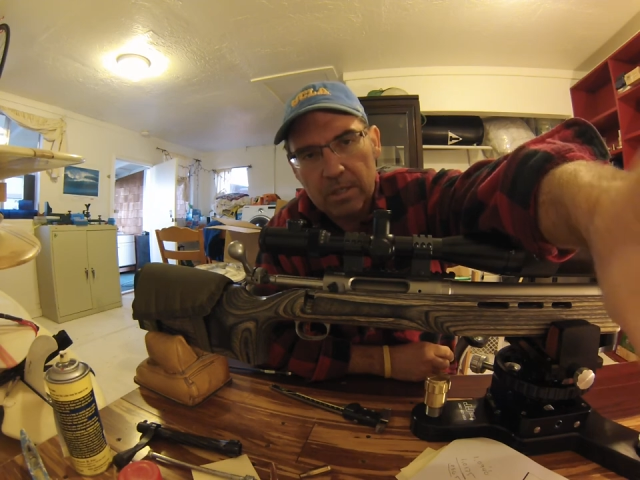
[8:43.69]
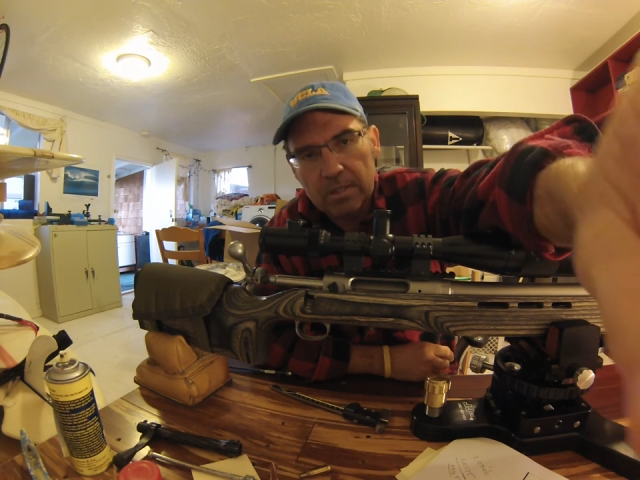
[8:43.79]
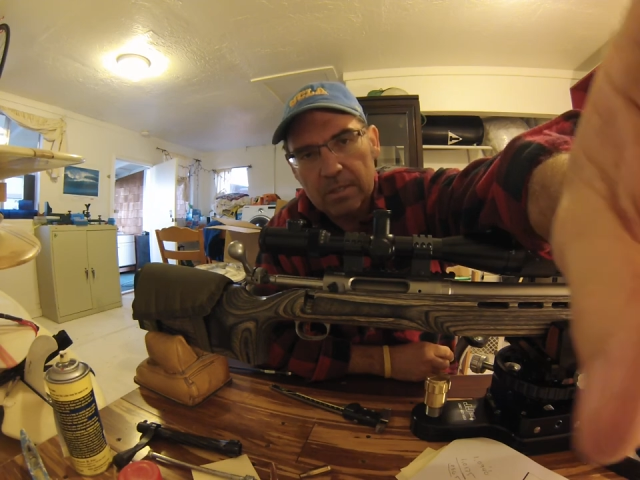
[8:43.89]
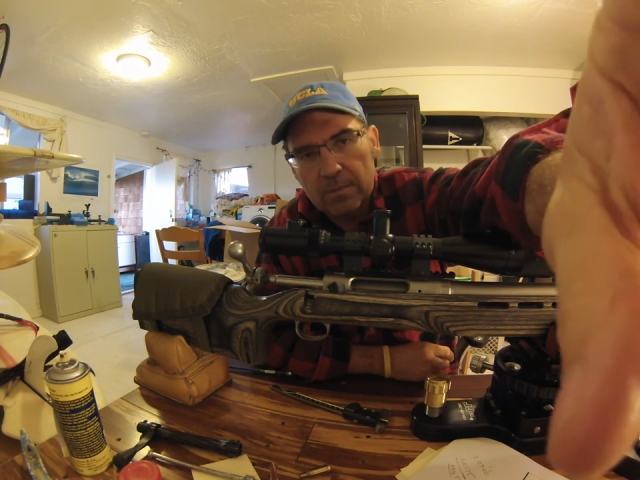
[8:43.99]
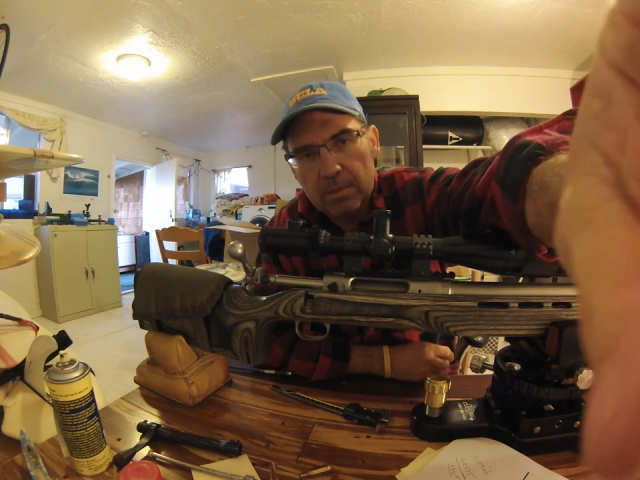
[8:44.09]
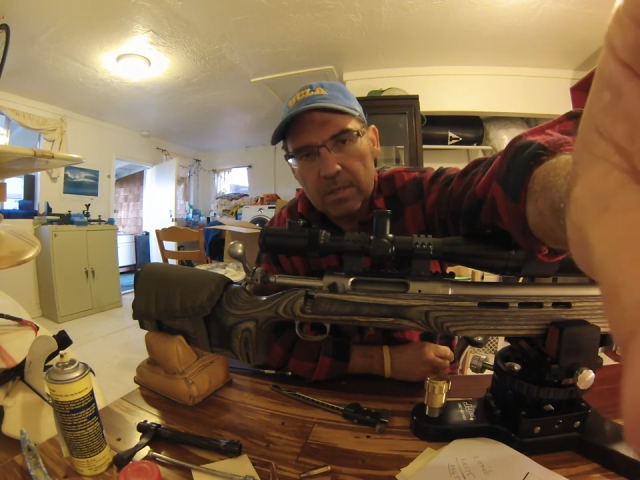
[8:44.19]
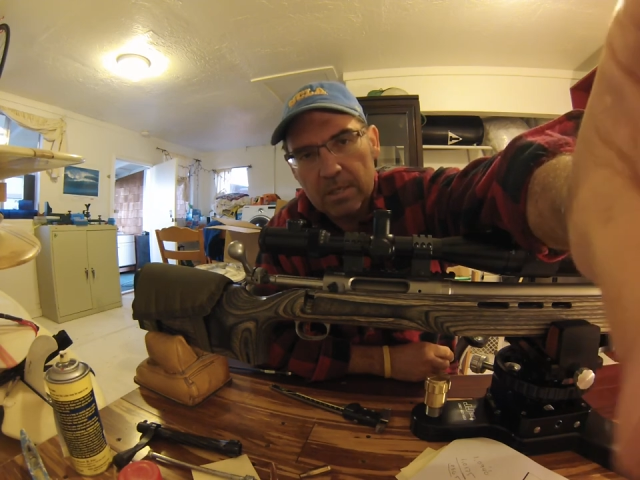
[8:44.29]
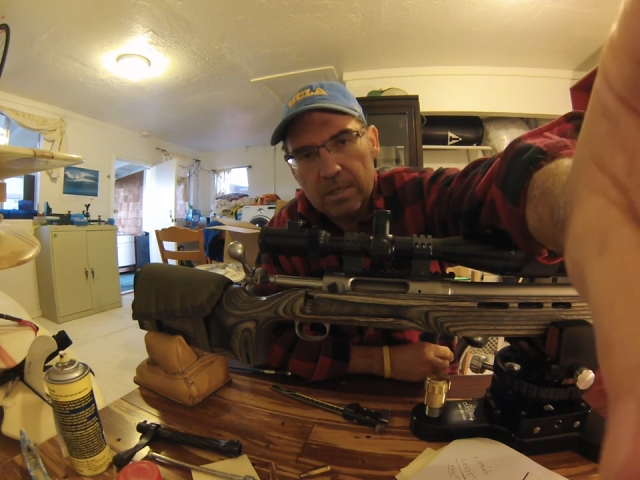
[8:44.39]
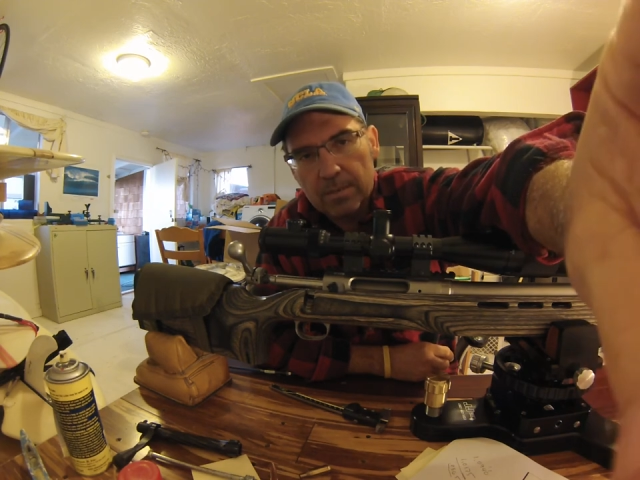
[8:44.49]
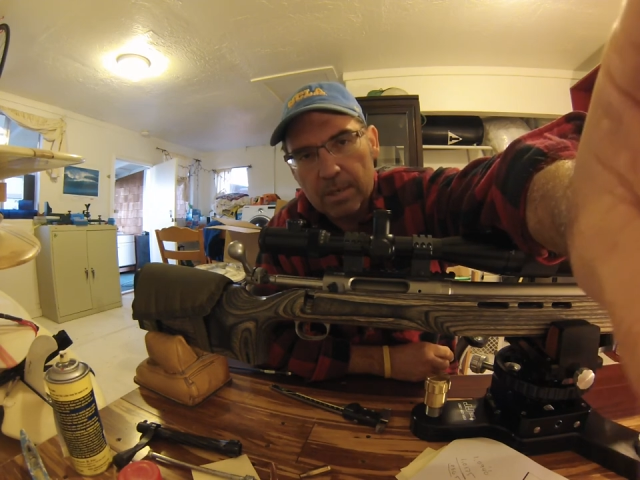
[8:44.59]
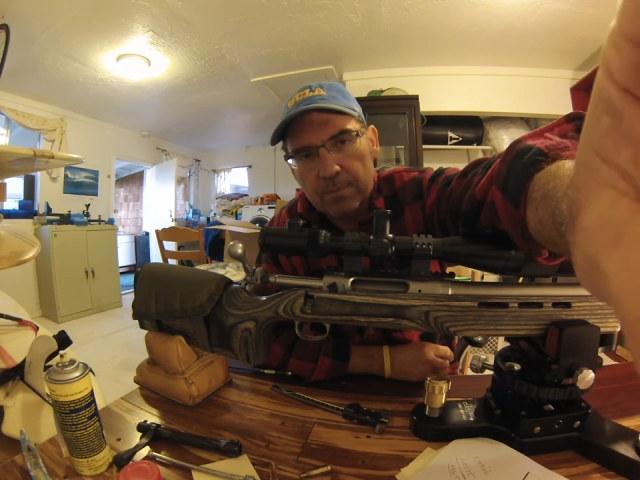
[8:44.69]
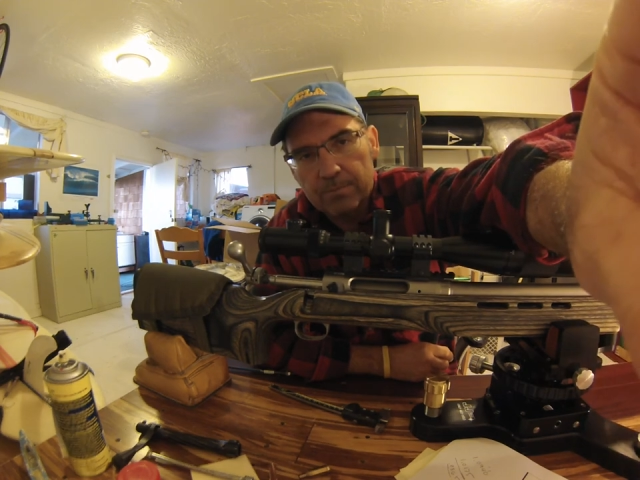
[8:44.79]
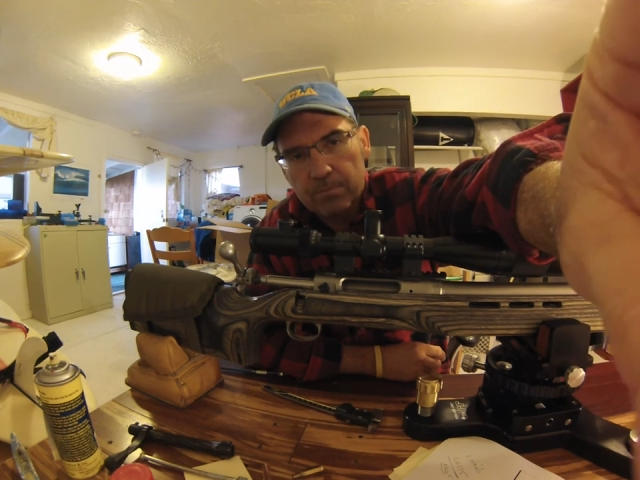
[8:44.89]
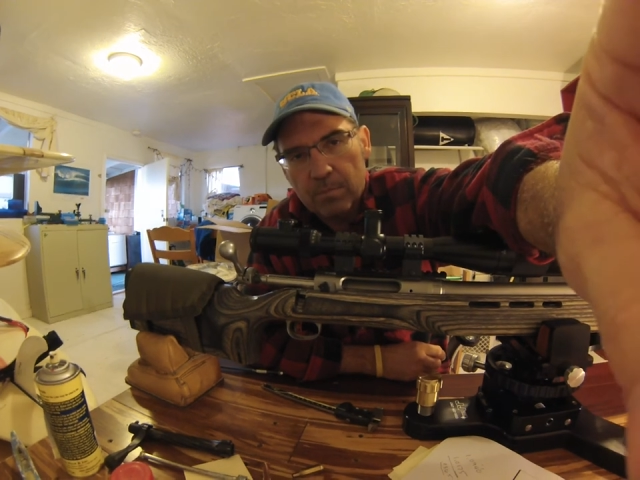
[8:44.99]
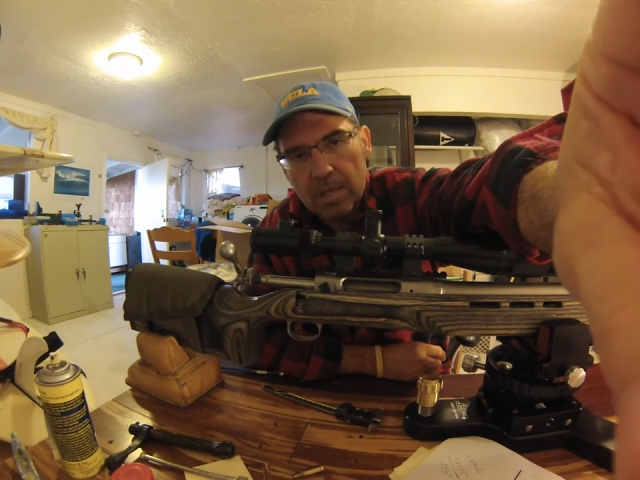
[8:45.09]
It's something to think about.
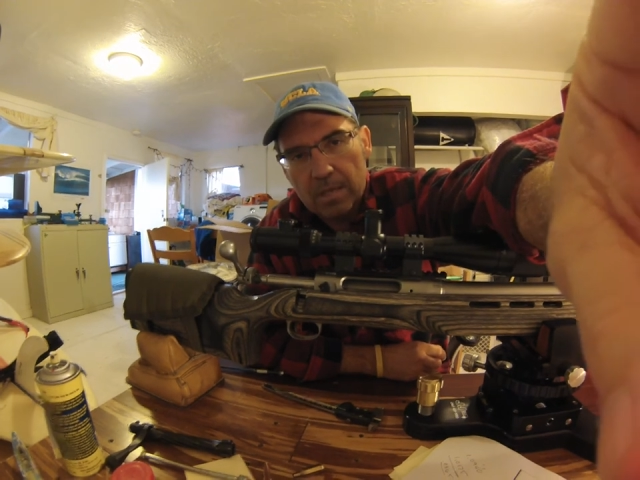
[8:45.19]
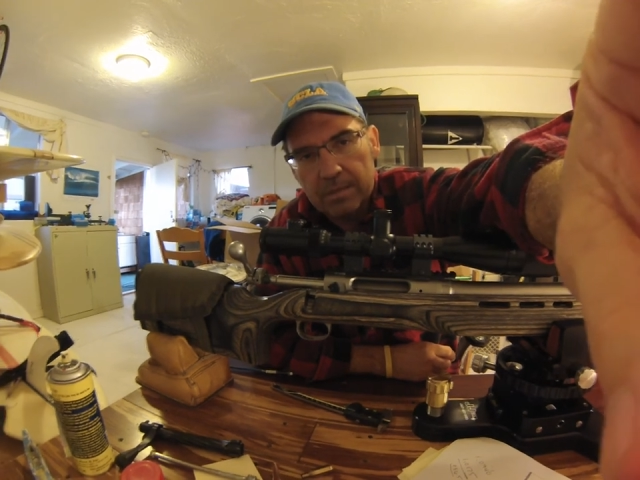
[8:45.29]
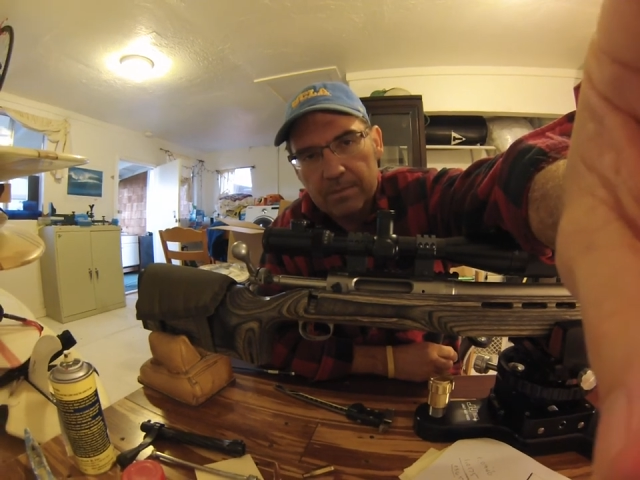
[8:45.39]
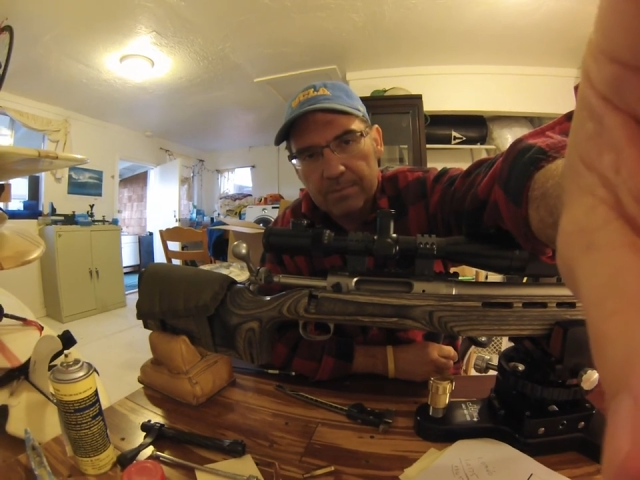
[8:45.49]
Thanks.